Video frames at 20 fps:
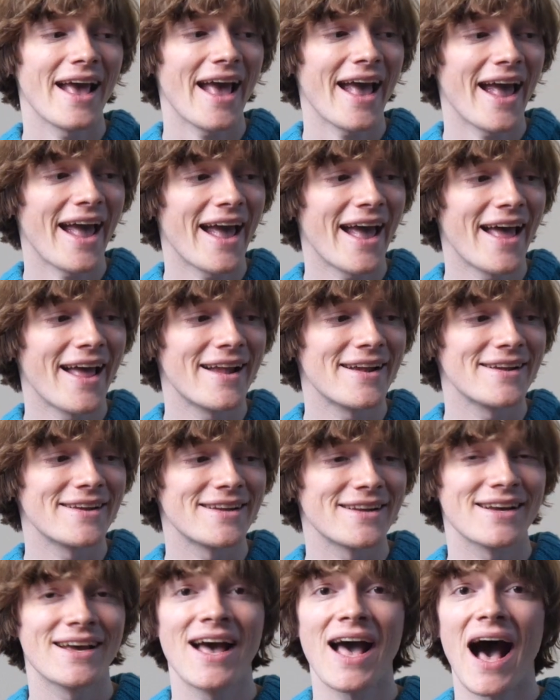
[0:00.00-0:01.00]

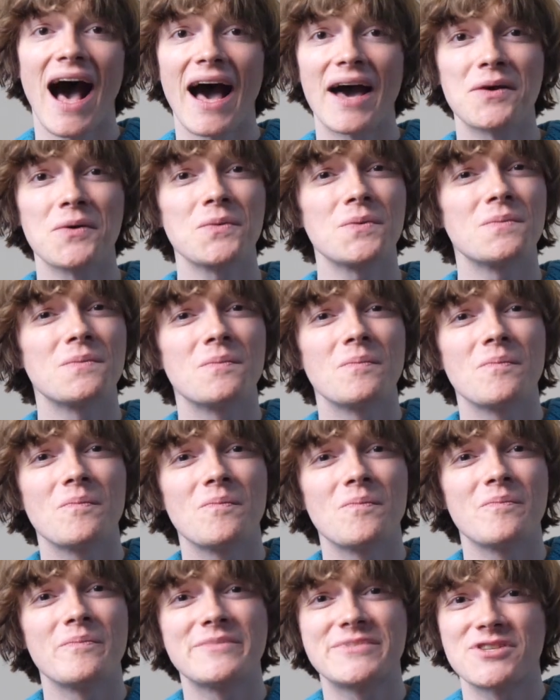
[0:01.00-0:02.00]
And I don't
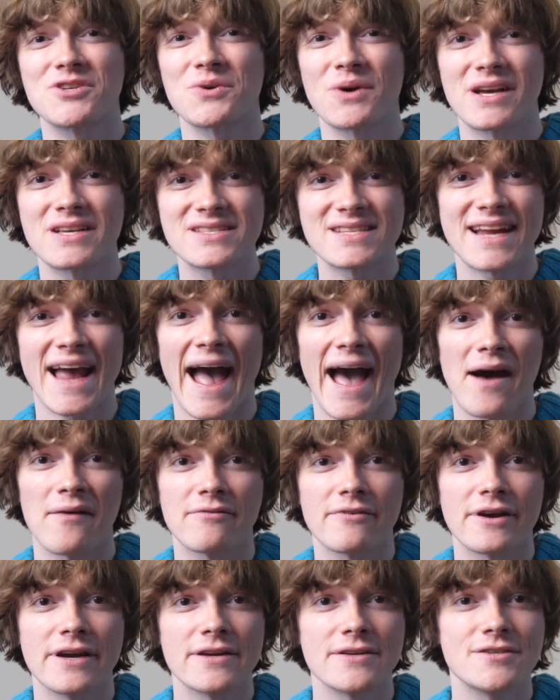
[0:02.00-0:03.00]
trust
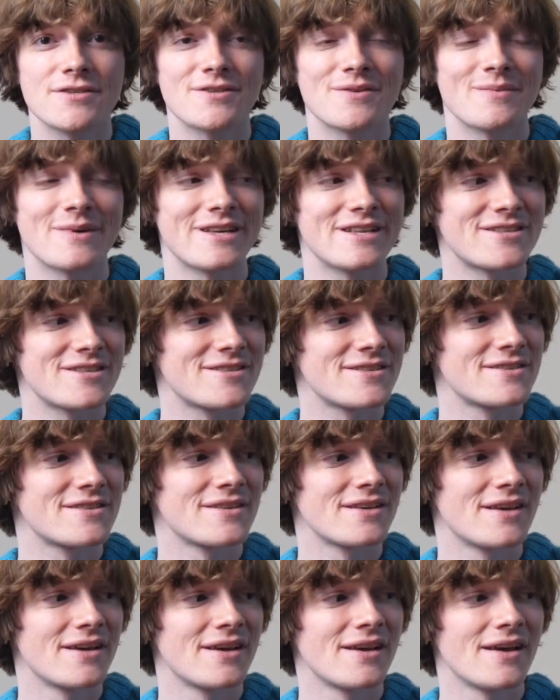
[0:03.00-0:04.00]
average. It's
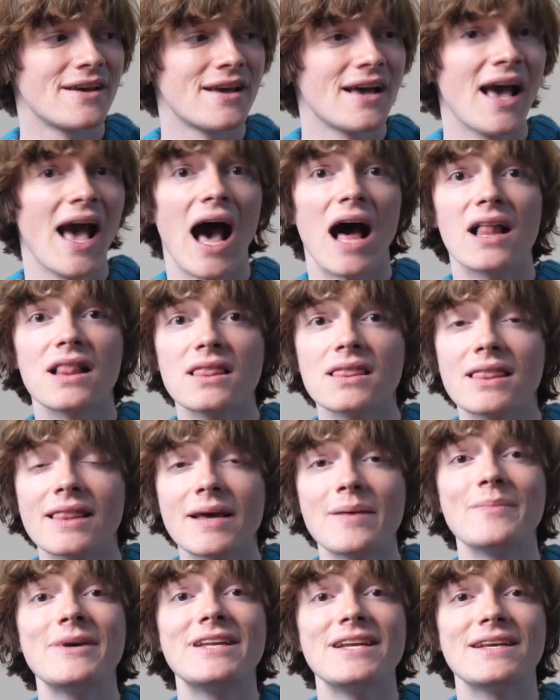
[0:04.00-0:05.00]
a
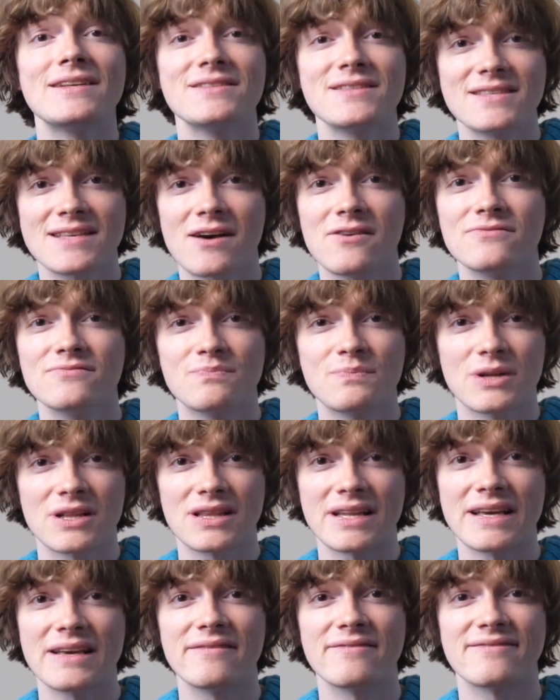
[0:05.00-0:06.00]
limiting
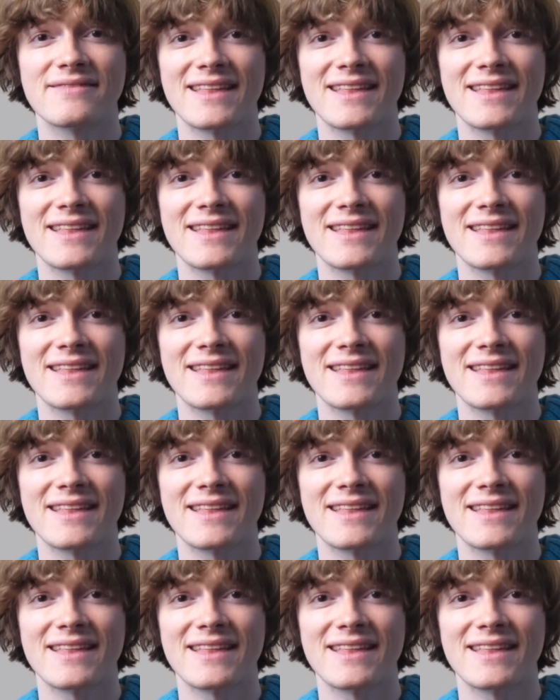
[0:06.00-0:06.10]
self-belief